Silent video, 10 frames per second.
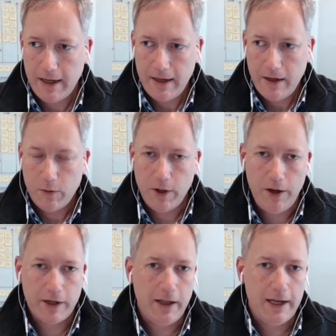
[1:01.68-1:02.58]
with all
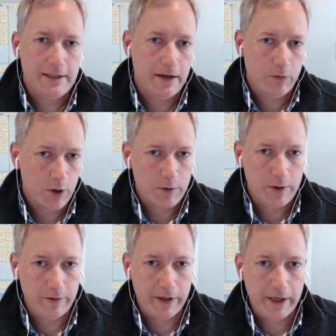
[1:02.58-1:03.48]
the clients that I've worked with
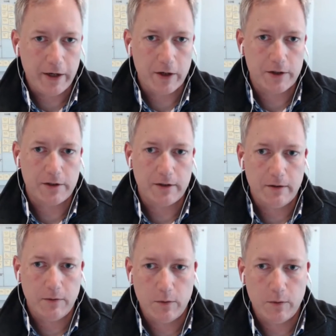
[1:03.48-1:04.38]
over the years,
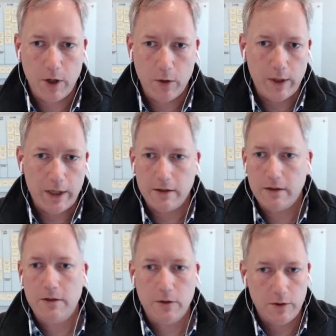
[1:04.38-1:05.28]
we can
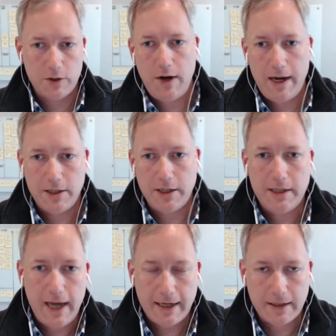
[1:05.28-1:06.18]
do the strategy and
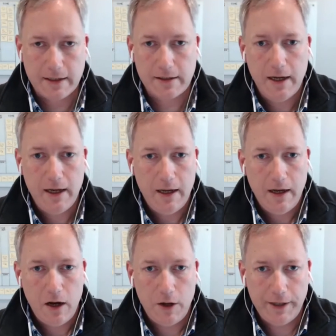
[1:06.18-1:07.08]
tactics
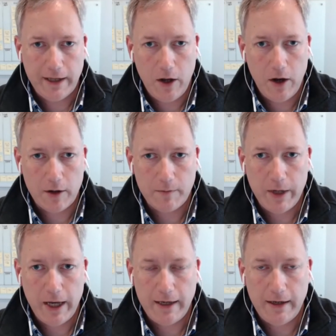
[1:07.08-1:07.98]
all day long,
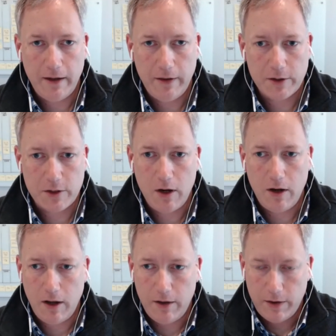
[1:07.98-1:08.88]
but
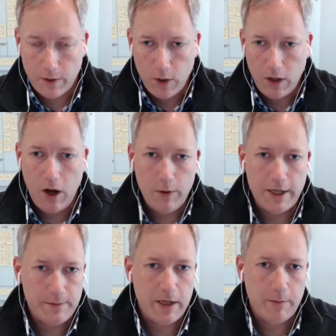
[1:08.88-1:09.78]
there will always
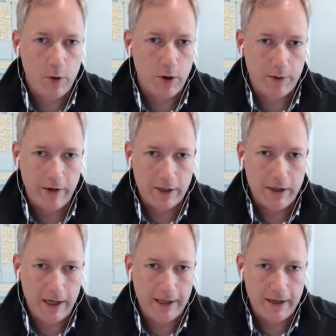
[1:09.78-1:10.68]
be a point with every
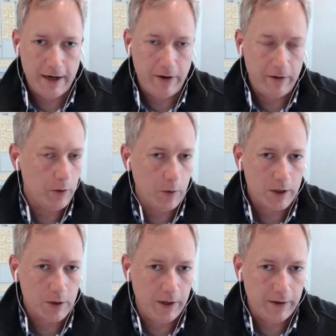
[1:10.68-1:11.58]
client that I've ever worked
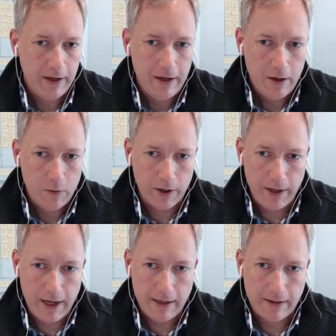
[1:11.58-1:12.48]
with where
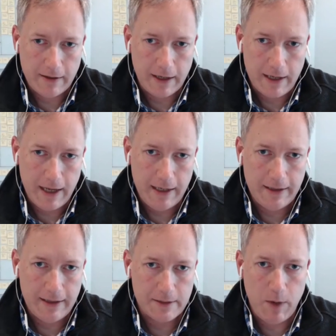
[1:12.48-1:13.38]
they kind of hit
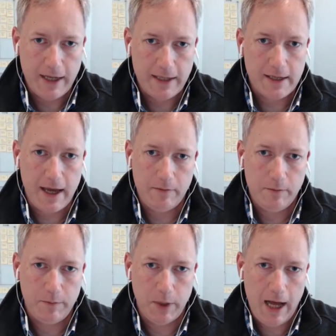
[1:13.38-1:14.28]
this mindset
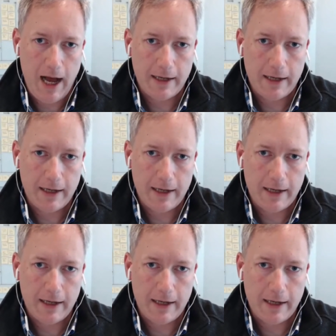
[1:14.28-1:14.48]
block.